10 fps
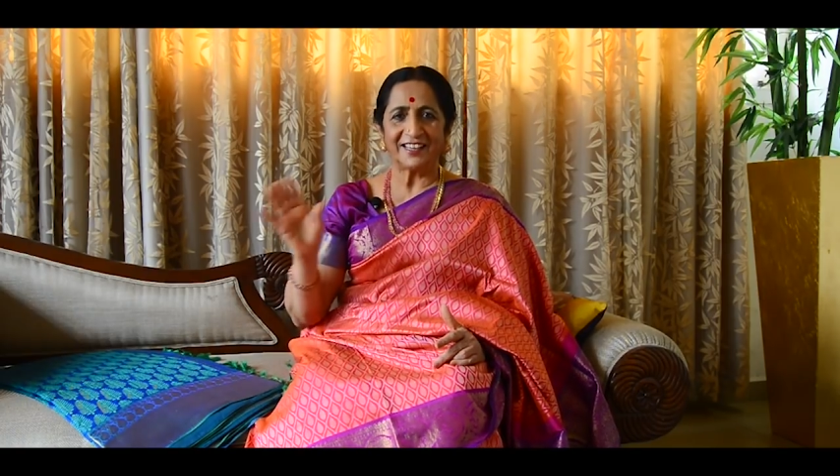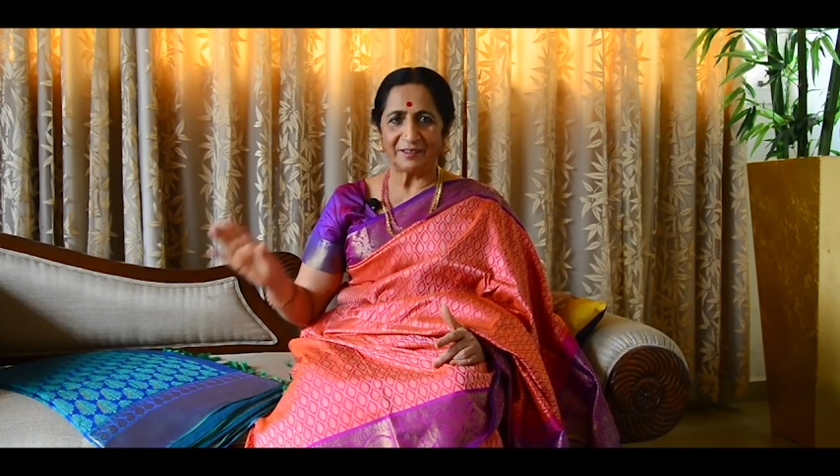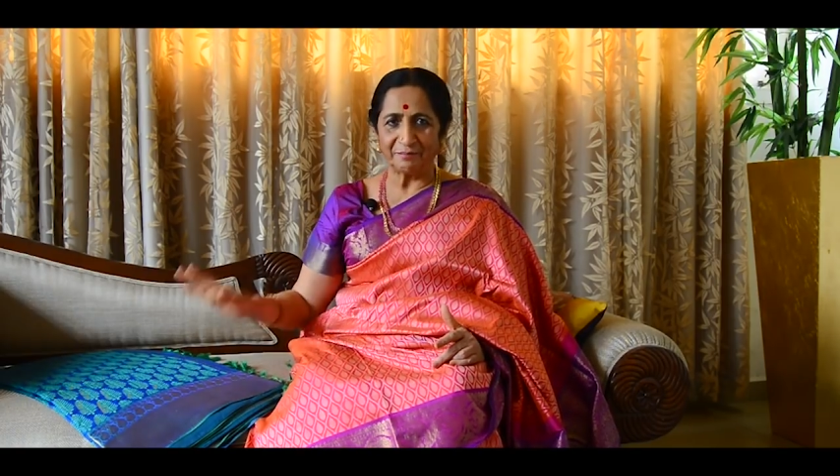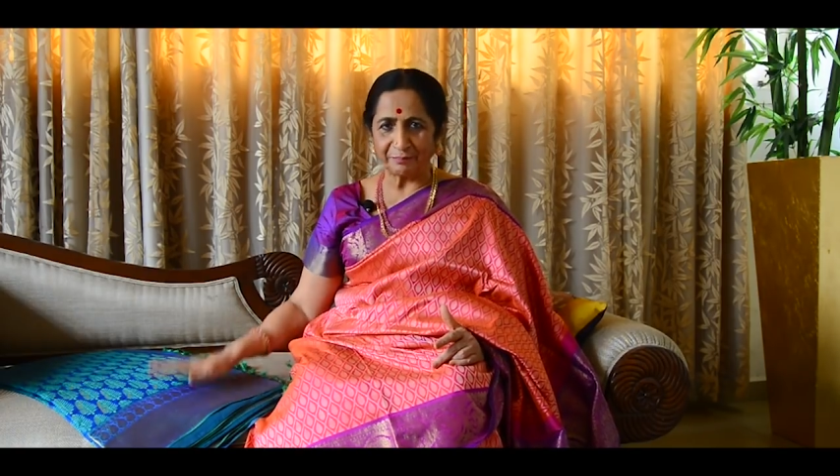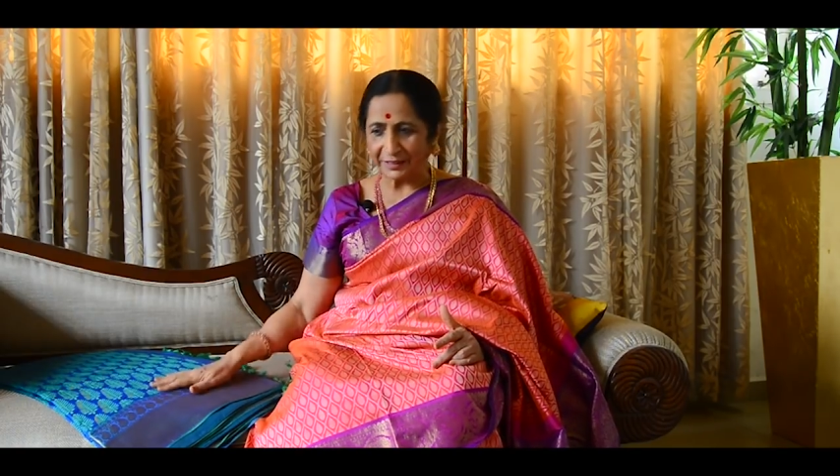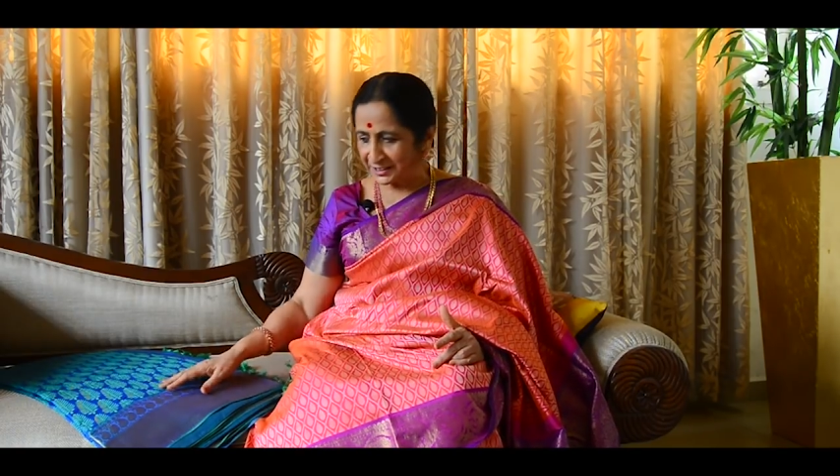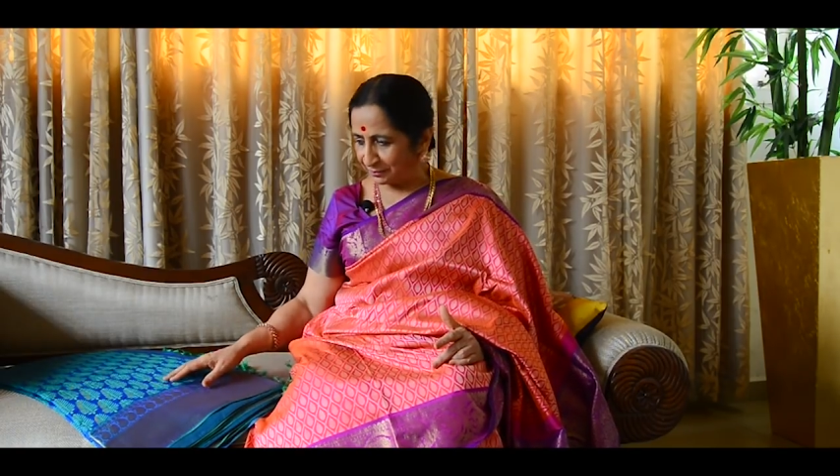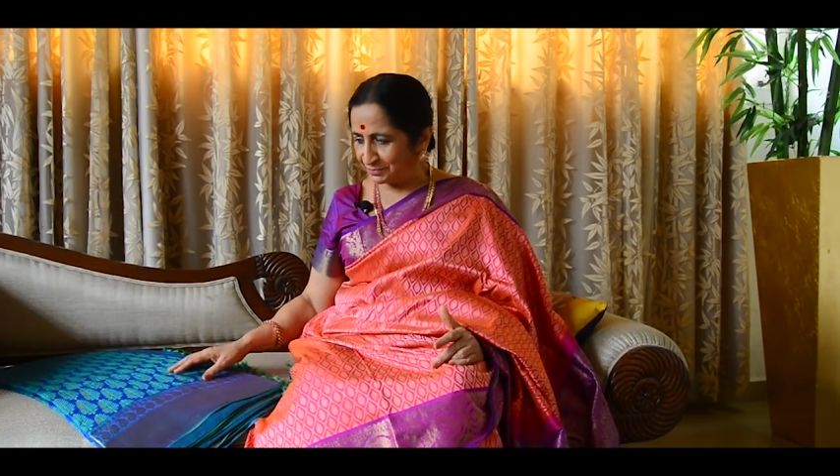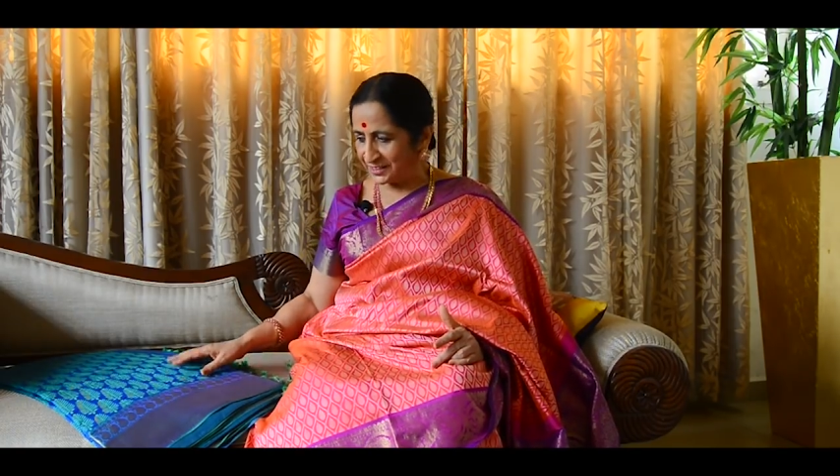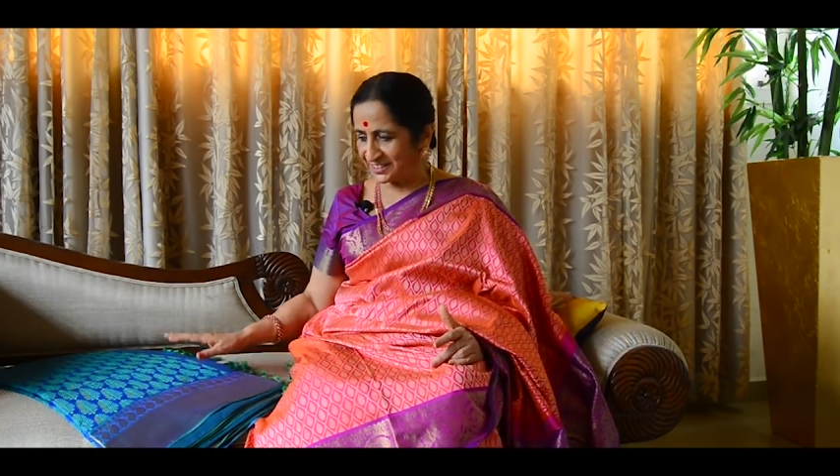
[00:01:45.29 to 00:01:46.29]
uh, picked
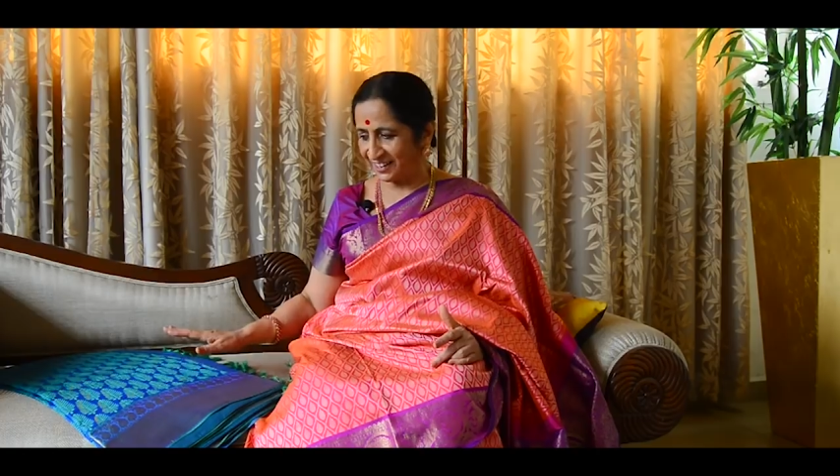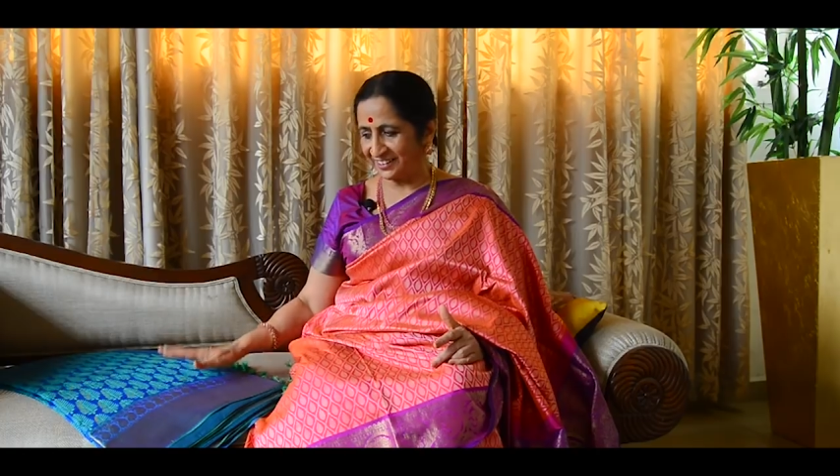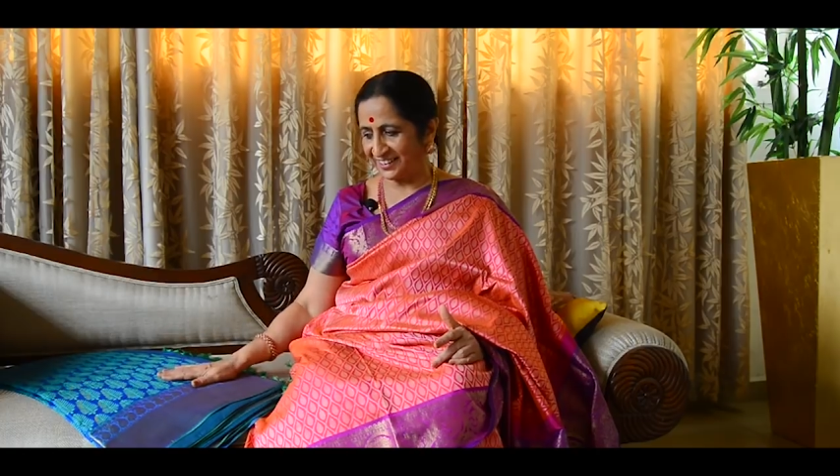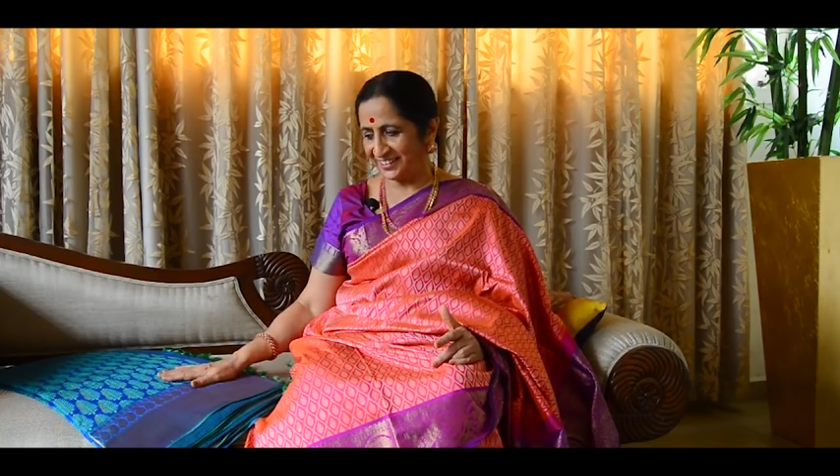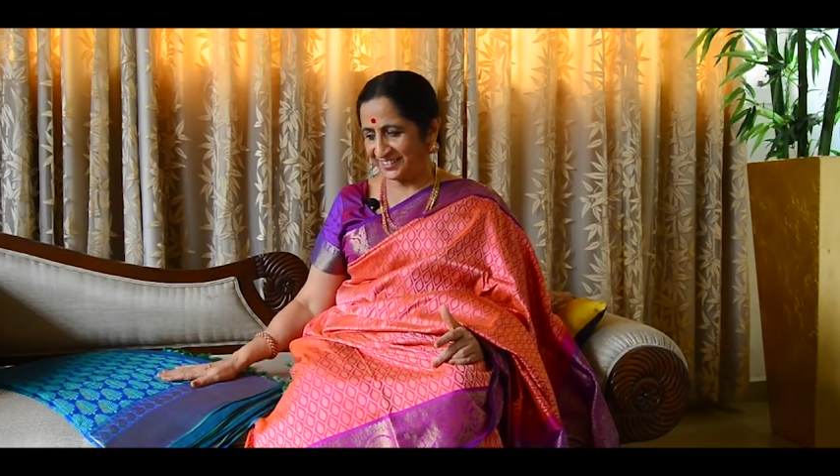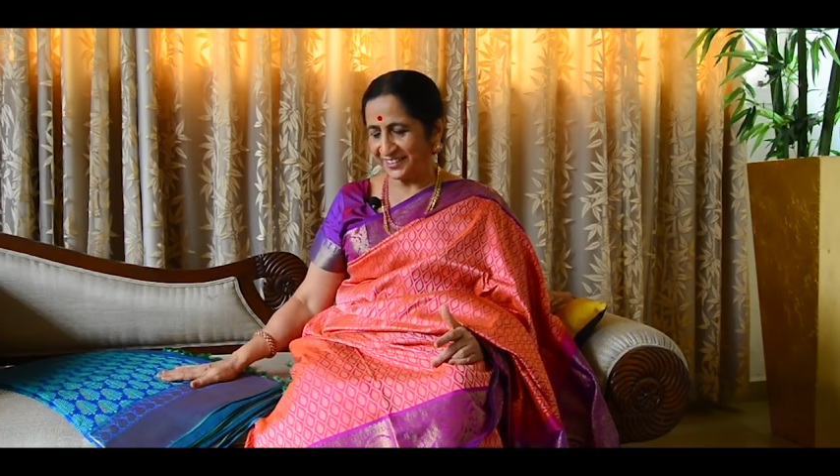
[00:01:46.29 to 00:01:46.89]
up the sari,